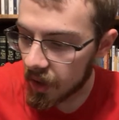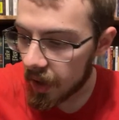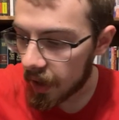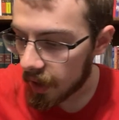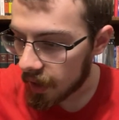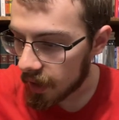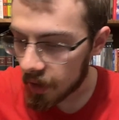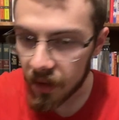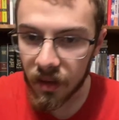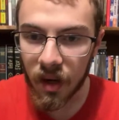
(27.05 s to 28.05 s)

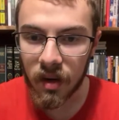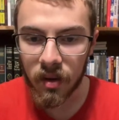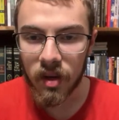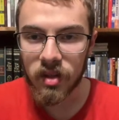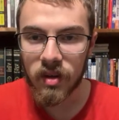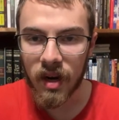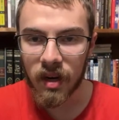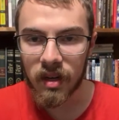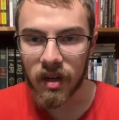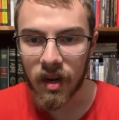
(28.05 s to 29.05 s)
and kind of lost
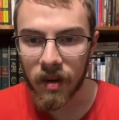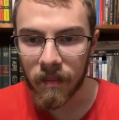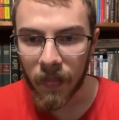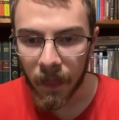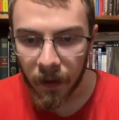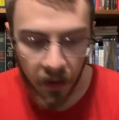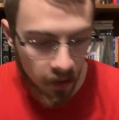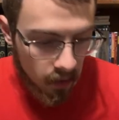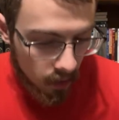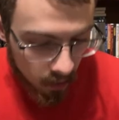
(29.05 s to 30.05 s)
track of time.
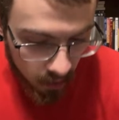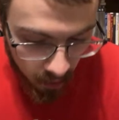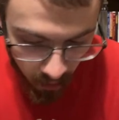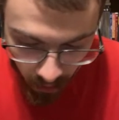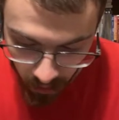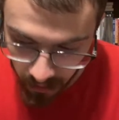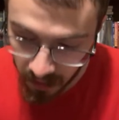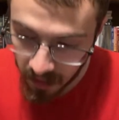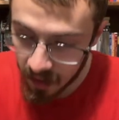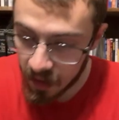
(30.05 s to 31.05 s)

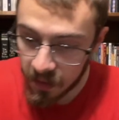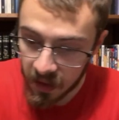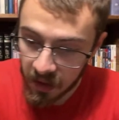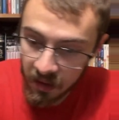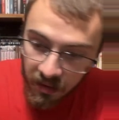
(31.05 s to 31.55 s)
But anyway,